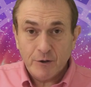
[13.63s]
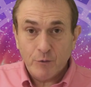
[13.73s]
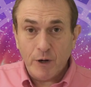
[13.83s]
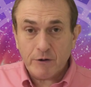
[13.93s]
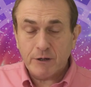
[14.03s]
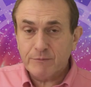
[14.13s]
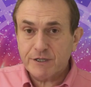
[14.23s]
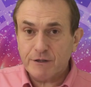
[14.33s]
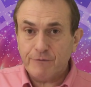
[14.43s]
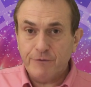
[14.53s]
Welcome
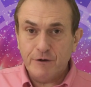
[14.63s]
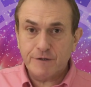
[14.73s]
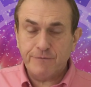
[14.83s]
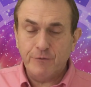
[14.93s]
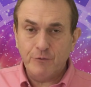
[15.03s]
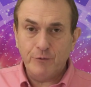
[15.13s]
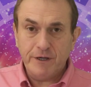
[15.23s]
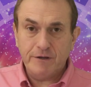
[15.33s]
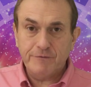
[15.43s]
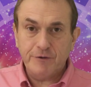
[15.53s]
to the first full
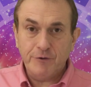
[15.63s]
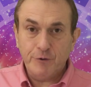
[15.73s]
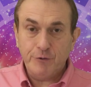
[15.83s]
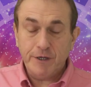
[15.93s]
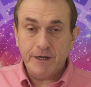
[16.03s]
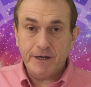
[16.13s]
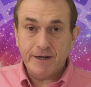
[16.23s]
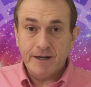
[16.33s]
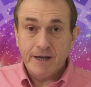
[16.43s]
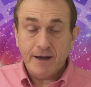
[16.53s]
week of the new year,